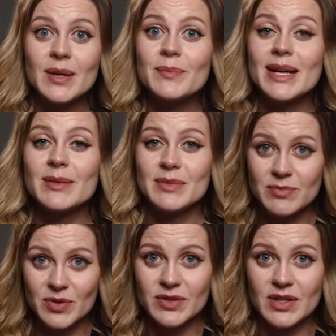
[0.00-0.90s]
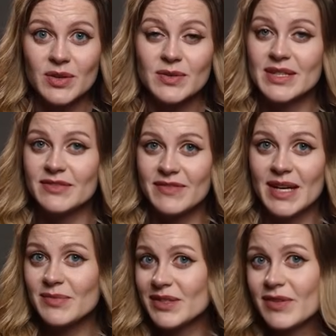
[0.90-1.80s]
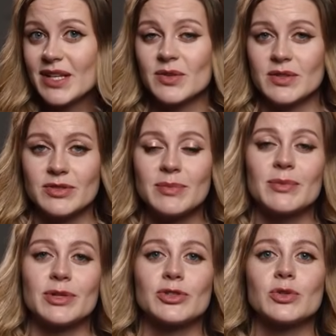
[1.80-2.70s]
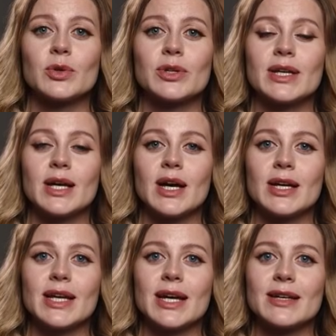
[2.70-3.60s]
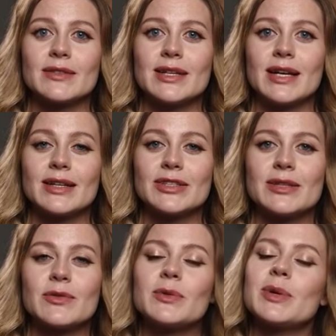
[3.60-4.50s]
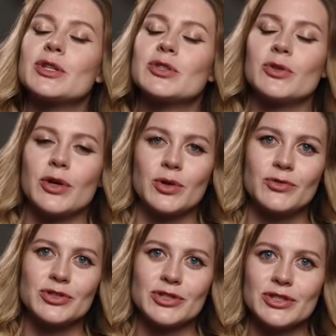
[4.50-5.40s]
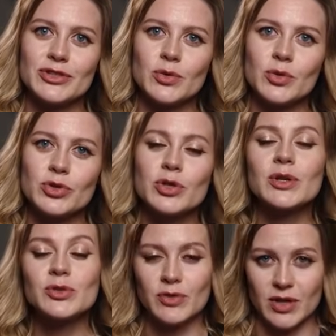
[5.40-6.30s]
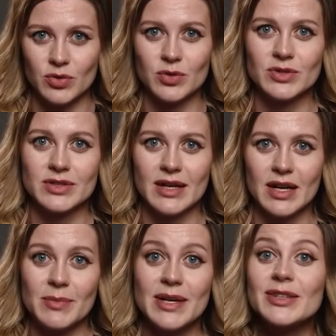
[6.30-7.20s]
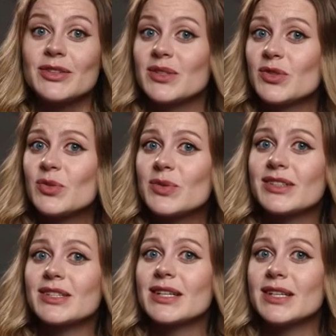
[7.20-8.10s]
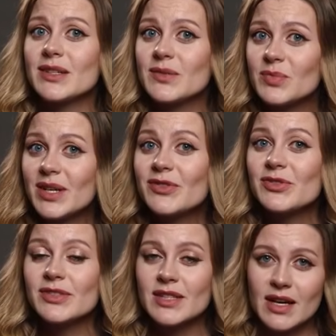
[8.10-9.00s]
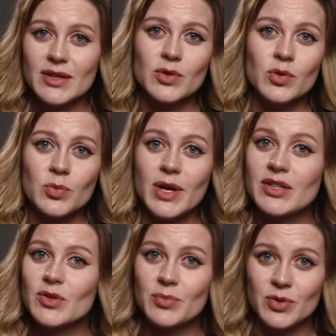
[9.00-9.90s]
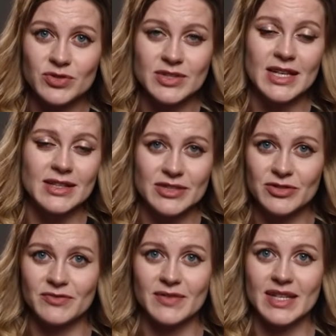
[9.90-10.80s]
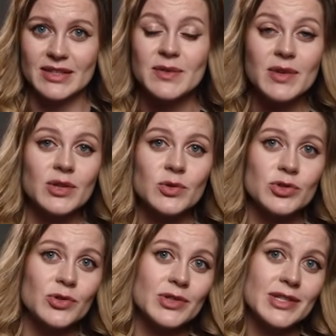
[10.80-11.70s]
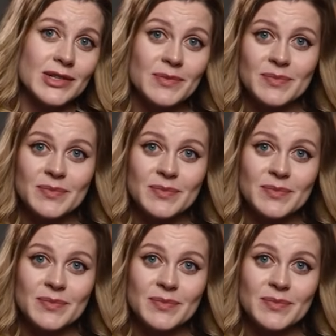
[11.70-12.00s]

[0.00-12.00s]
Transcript: Many people know that family records may be stored in archives, civil registry offices, or church records, but it's not always clear where to start or where you're most likely to find the record you need.